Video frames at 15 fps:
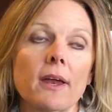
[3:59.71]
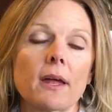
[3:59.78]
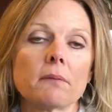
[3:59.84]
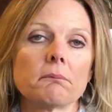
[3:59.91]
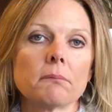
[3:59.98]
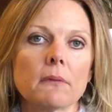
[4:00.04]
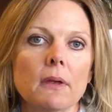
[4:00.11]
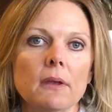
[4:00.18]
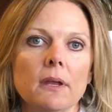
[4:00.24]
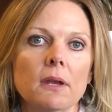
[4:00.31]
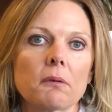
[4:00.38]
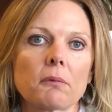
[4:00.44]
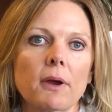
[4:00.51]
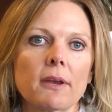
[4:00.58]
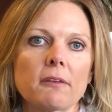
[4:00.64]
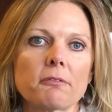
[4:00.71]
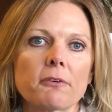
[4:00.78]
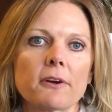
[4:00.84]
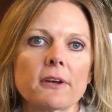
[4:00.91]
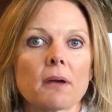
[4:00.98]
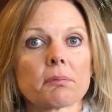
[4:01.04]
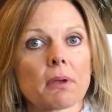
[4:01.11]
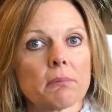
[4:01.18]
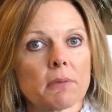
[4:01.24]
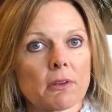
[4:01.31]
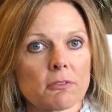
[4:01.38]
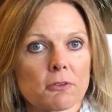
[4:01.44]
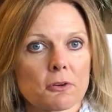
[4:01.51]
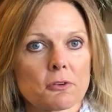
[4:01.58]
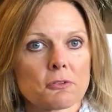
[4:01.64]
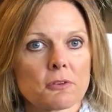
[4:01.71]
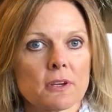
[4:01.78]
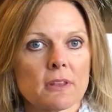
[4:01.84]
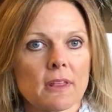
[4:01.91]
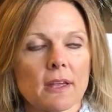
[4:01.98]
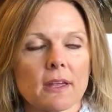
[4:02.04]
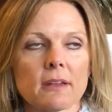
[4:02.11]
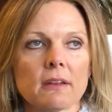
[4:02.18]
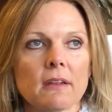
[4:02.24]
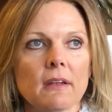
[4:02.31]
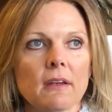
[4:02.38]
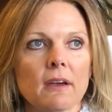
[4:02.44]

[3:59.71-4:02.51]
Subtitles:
I'm getting ready for an upcoming surgery that